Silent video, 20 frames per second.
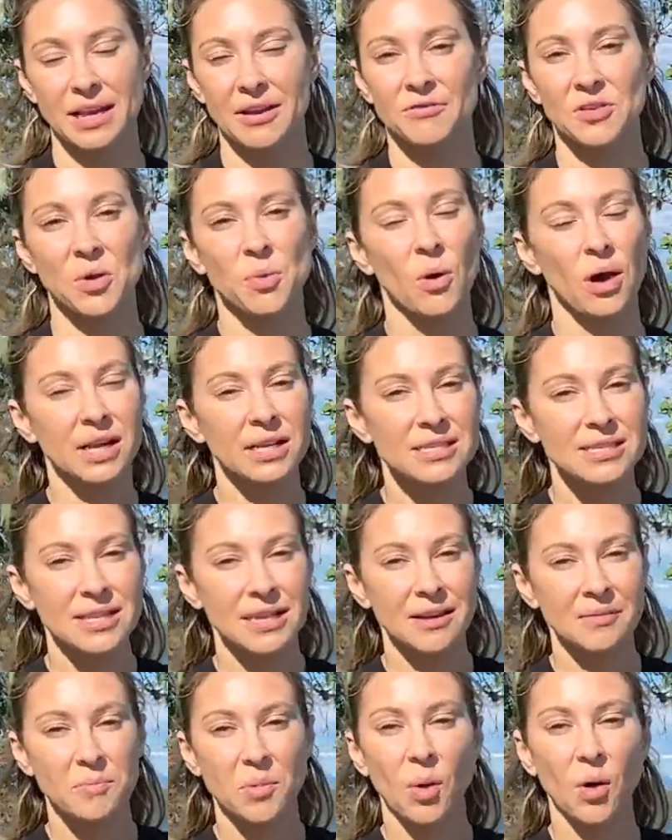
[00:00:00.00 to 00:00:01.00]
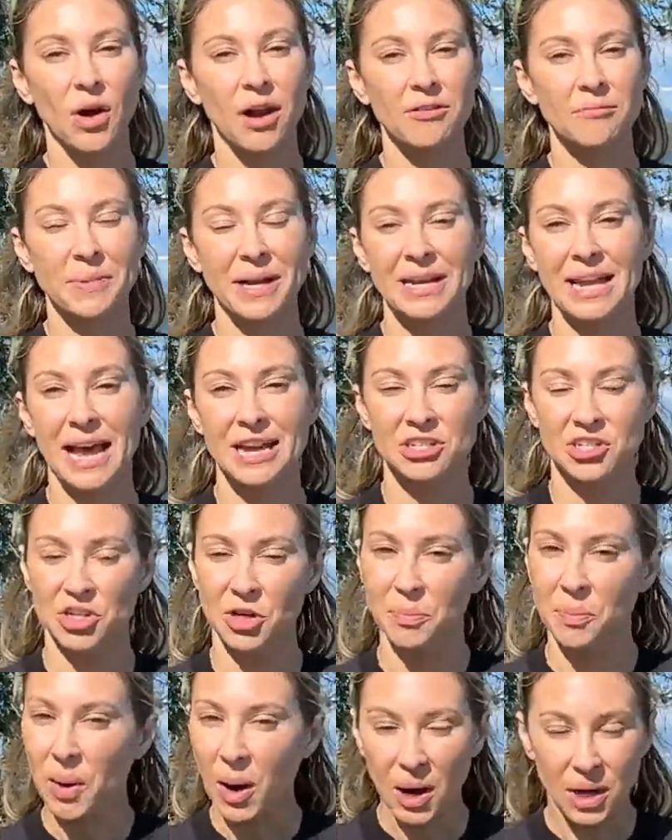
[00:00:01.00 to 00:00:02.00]
If you want to see more of my
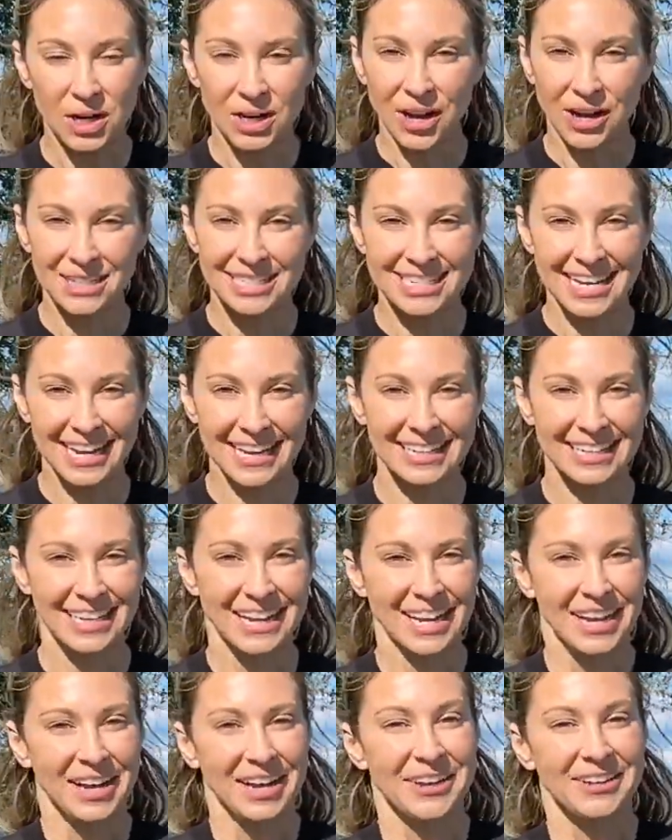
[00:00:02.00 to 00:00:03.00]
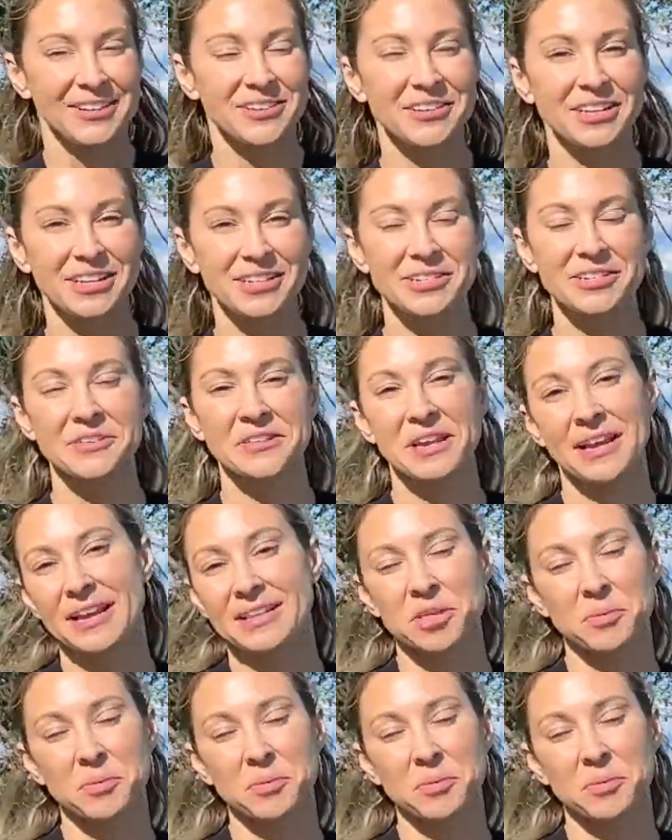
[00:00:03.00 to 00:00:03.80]
national park content, you can do that at